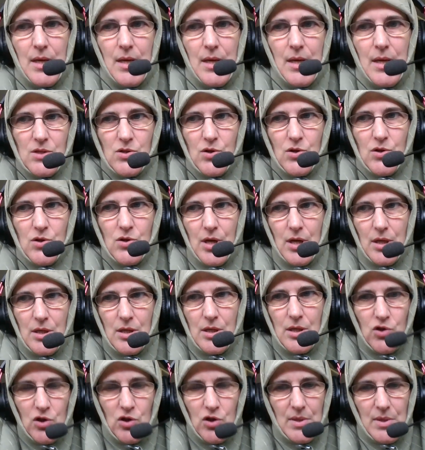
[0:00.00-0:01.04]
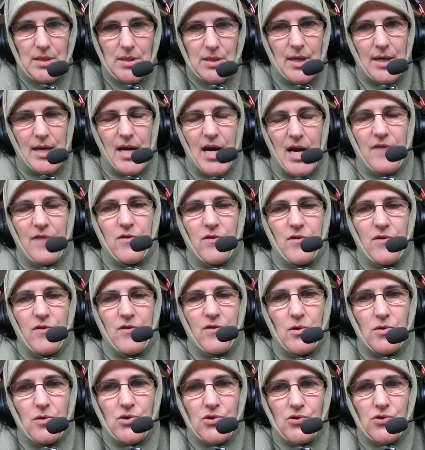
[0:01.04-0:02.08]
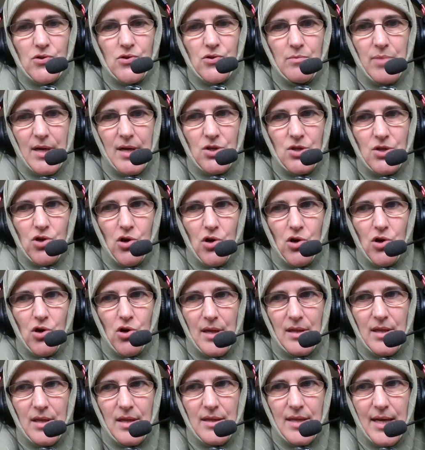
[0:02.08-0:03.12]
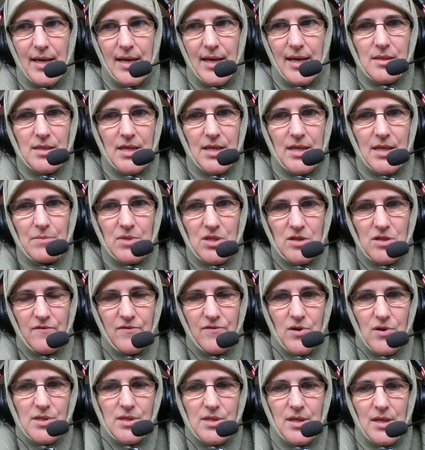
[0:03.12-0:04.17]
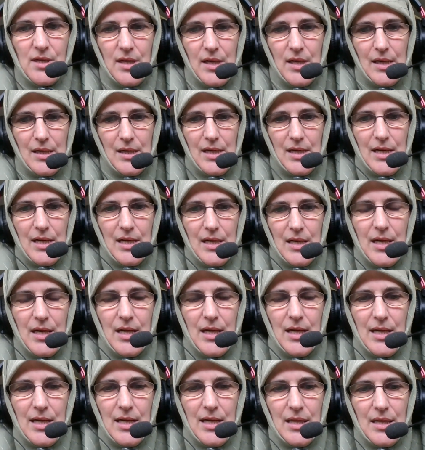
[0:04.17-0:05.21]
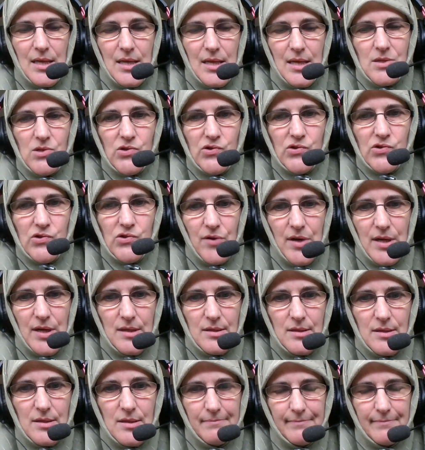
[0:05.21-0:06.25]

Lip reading: So the consumers can have a role too by showing that they accept diversity in these stories.